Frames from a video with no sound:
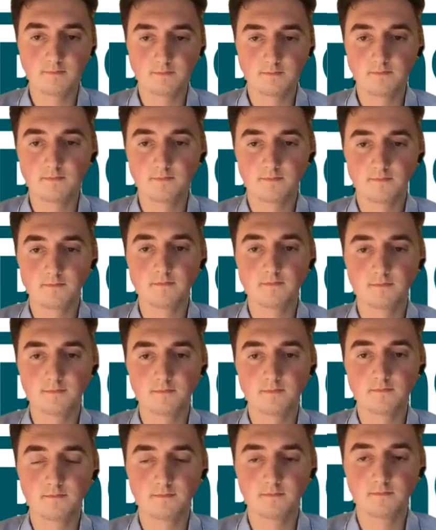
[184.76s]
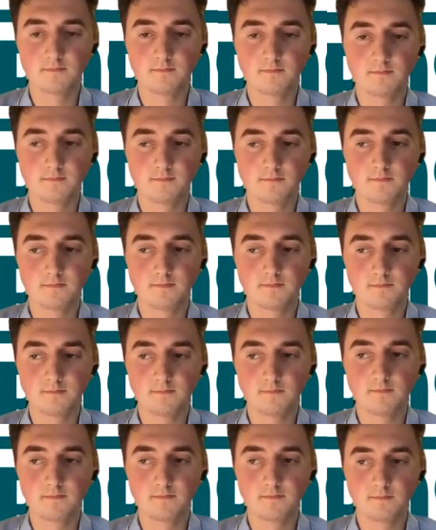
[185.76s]

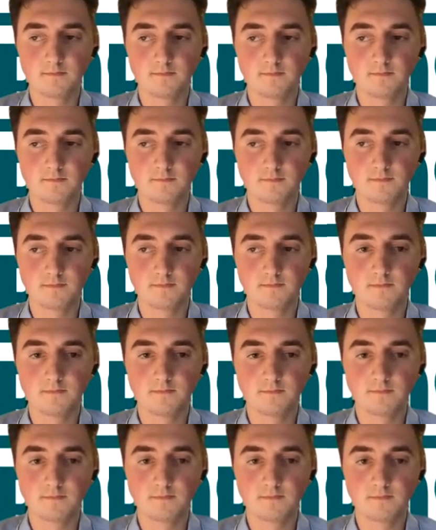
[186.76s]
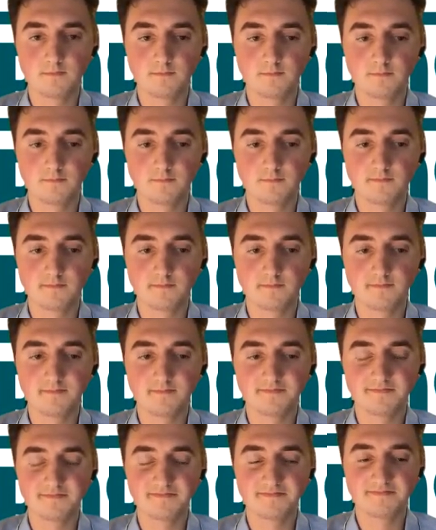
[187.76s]

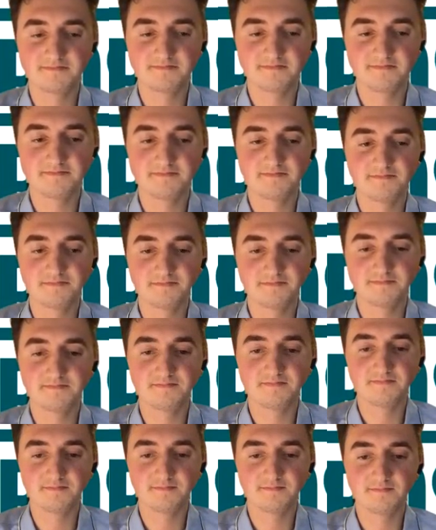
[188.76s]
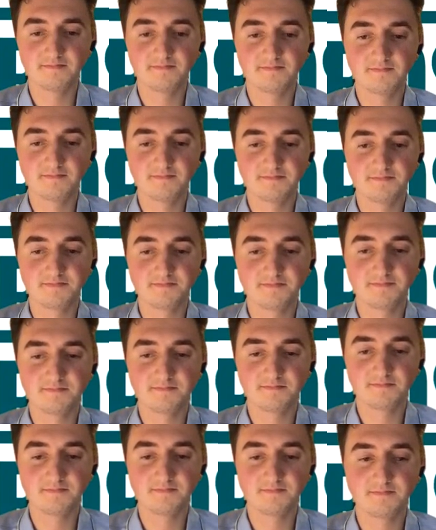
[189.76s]

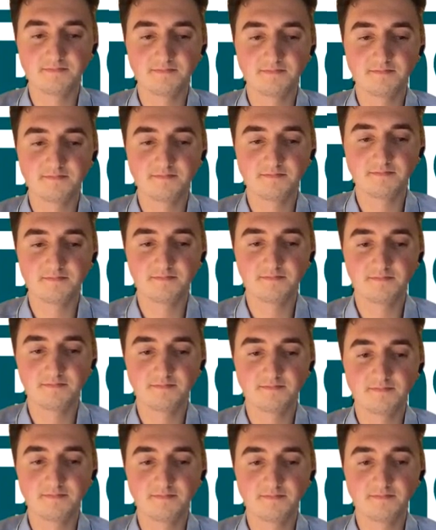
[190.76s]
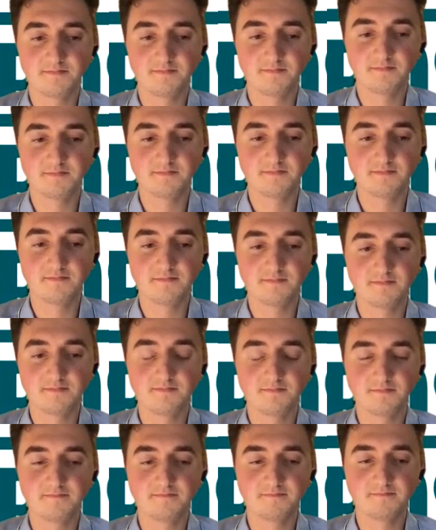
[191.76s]
(silent)